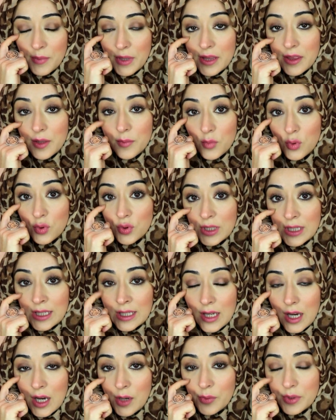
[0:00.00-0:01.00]
In the
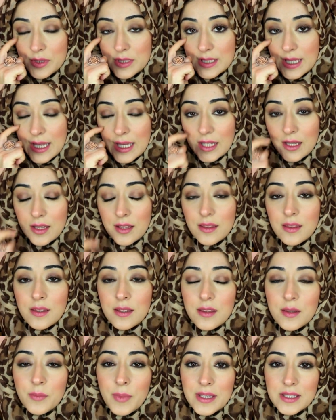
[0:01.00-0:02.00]
morning, I would say
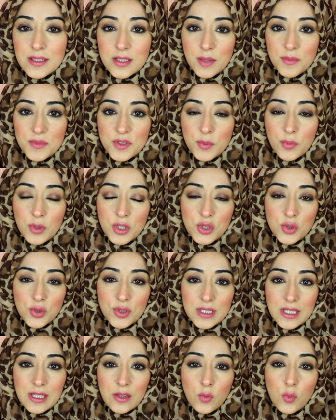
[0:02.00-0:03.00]
that the best time to brush your
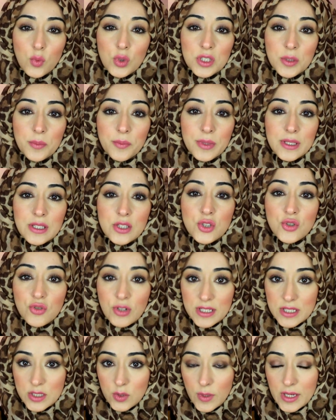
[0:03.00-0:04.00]
teeth wouldn't be
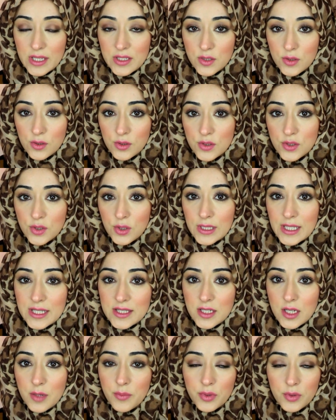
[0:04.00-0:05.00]
straight away as soon as you
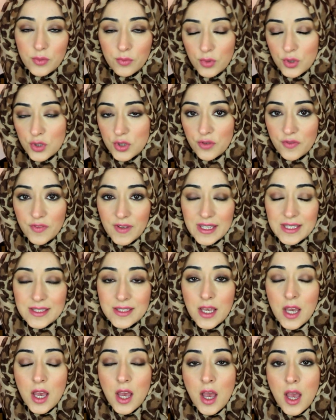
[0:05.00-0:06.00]
get up and wash your
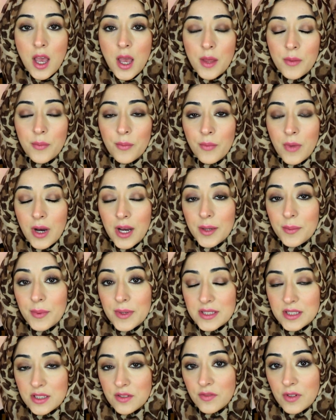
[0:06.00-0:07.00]
face. My
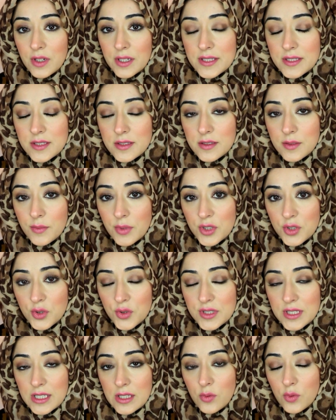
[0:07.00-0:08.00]
best advice to brush
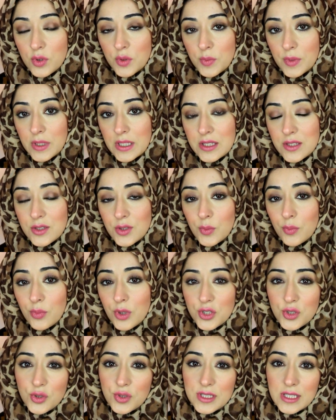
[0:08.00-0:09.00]
your teeth would be to
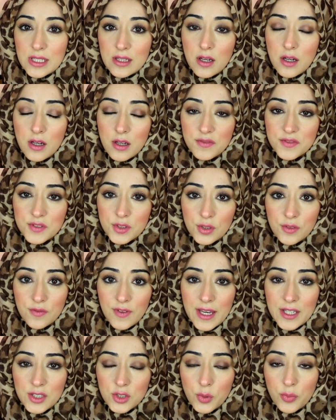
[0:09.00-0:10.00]
brush your teeth after you've
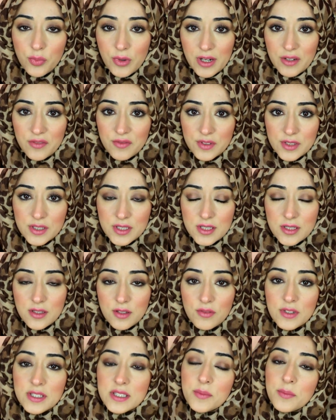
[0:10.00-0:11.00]
had your breakfast.
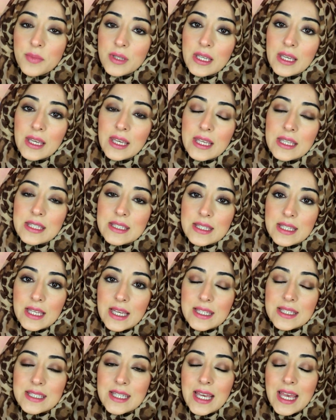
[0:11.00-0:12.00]
The reason being is
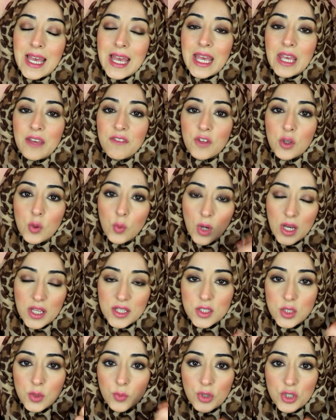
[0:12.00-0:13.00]
that if you
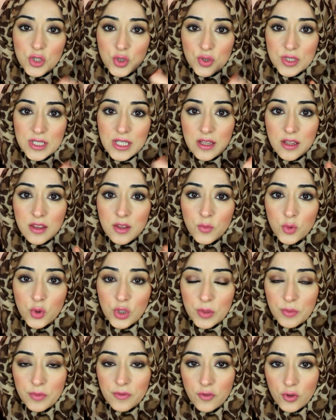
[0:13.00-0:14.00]
were to brush your teeth in the
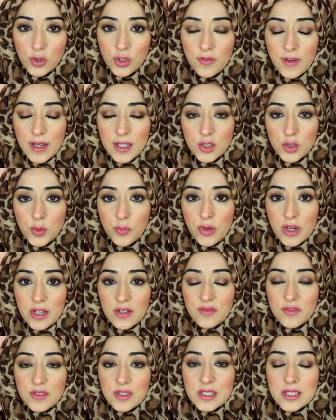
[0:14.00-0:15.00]
morning before you've had your
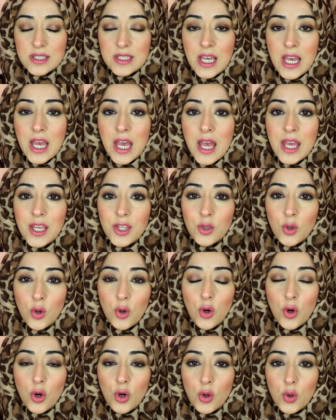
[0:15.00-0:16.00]
breakfast,
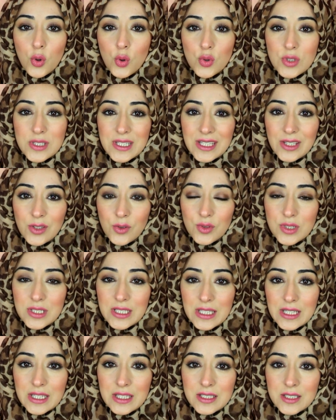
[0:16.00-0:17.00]
you're causing your
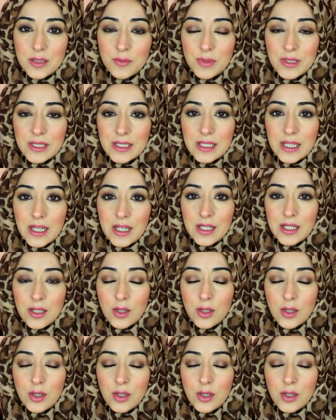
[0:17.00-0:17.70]
teeth to be a